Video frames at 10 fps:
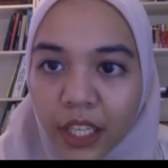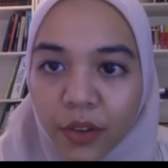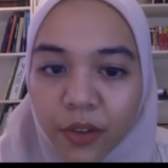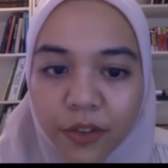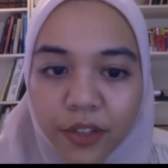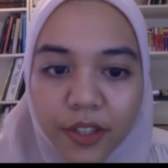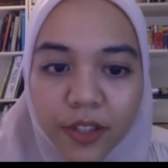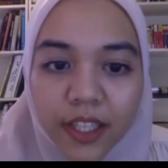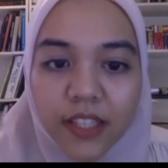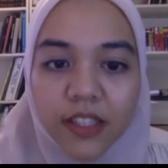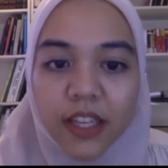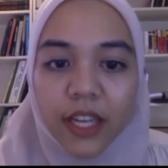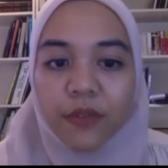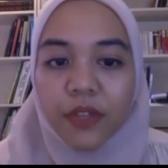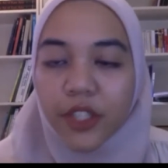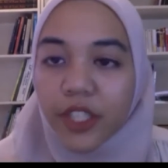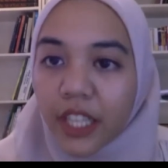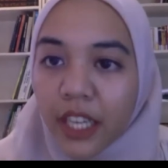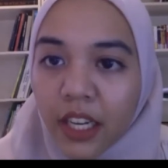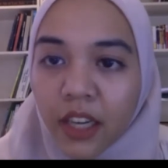universities like
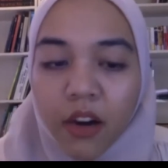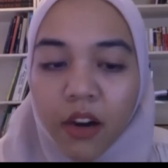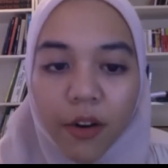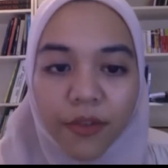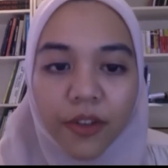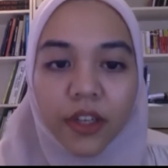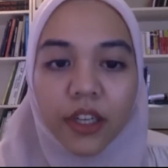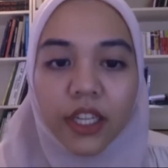Virginia, Harvard,